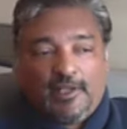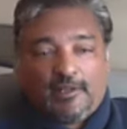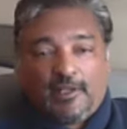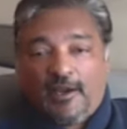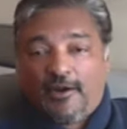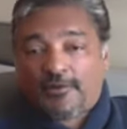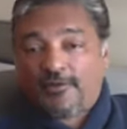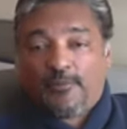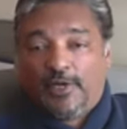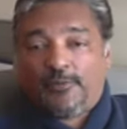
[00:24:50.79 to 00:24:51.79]
the character of
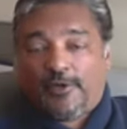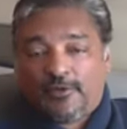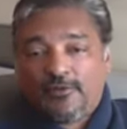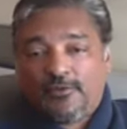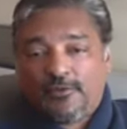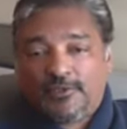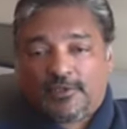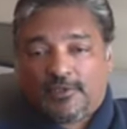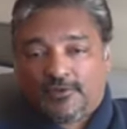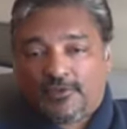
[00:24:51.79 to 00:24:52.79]
Bubba, who was
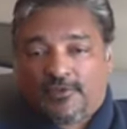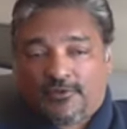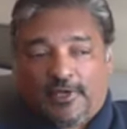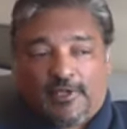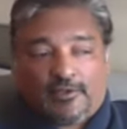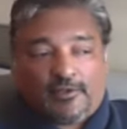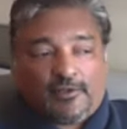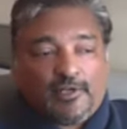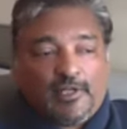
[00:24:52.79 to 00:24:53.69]
a series regular,